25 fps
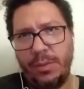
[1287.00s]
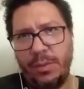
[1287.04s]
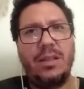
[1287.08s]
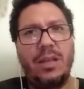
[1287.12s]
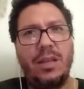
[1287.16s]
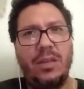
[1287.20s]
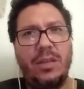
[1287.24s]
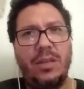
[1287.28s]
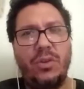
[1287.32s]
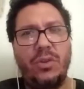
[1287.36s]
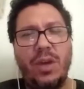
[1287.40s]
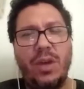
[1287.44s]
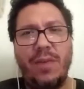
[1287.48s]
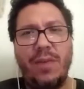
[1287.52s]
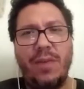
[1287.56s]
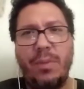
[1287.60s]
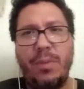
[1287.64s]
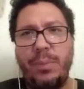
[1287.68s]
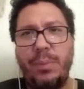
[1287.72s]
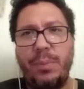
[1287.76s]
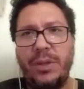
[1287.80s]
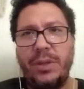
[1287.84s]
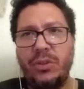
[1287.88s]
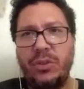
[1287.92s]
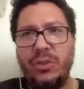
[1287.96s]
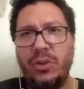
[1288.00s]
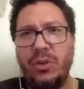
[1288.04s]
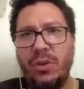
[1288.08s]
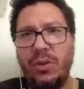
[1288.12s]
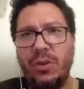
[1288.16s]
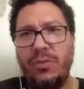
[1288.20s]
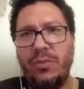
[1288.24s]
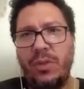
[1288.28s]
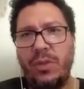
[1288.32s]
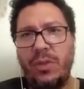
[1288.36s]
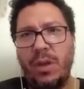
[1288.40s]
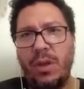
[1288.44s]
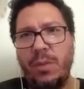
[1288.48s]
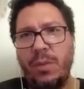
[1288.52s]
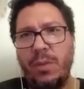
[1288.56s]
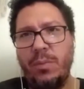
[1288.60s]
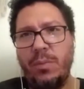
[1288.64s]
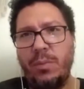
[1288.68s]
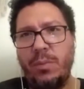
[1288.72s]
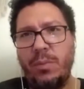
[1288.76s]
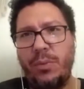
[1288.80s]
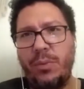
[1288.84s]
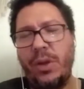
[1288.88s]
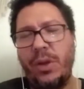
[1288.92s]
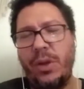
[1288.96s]
You have a picture of them
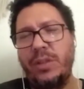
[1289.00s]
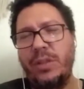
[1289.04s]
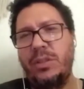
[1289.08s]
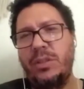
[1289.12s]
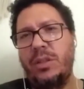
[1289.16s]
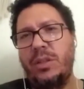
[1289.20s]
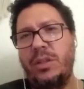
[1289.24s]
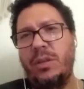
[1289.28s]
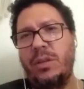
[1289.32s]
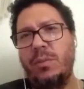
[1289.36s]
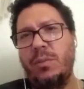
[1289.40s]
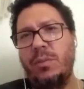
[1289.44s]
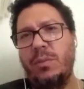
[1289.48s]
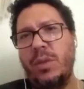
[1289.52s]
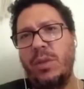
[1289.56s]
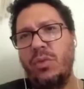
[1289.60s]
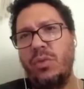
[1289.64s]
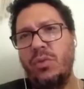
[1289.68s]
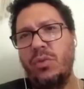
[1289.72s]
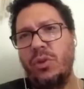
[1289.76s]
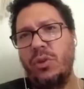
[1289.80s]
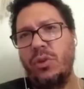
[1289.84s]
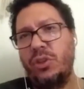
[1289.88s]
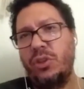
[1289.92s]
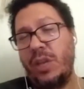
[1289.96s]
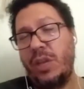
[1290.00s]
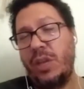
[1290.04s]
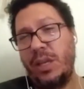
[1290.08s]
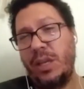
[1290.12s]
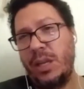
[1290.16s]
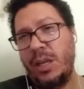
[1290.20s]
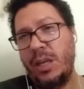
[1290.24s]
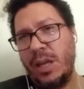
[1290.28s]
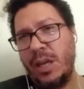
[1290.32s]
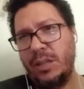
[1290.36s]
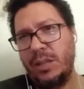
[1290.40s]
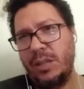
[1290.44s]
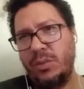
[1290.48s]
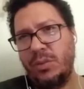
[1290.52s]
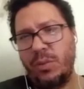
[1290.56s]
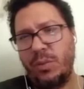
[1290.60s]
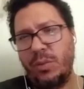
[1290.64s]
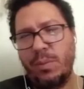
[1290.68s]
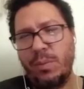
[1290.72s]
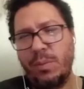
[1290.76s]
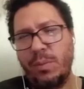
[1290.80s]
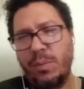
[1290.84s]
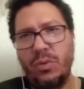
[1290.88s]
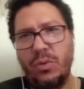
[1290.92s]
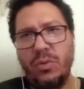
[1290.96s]
praising Maduro, shaking hands with
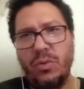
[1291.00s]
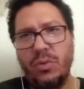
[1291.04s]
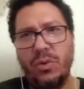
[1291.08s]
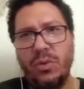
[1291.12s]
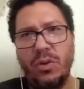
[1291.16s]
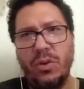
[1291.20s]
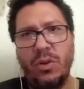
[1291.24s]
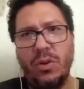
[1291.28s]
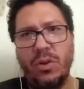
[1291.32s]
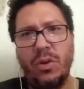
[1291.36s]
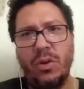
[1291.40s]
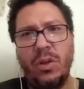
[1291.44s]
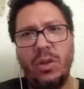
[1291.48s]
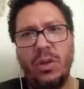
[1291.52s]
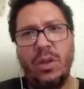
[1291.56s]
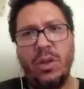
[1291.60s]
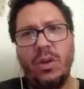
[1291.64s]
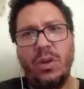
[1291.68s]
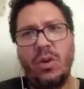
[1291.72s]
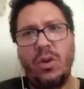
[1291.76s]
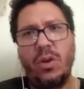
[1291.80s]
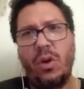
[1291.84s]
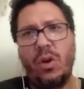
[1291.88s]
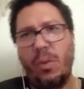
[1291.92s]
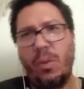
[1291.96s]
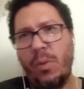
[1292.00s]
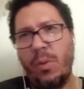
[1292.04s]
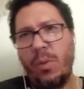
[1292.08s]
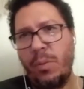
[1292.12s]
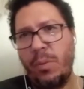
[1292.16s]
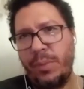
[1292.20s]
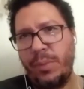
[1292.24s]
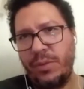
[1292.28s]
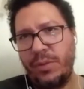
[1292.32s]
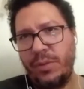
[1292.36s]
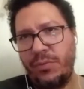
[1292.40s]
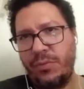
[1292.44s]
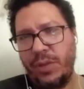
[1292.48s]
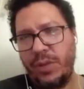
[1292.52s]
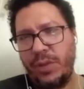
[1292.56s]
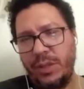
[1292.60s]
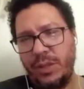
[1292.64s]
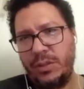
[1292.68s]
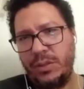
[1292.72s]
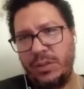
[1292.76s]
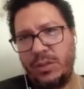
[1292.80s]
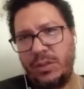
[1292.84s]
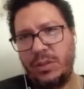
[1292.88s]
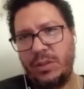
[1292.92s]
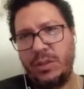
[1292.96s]
Maduro, or bumping fists,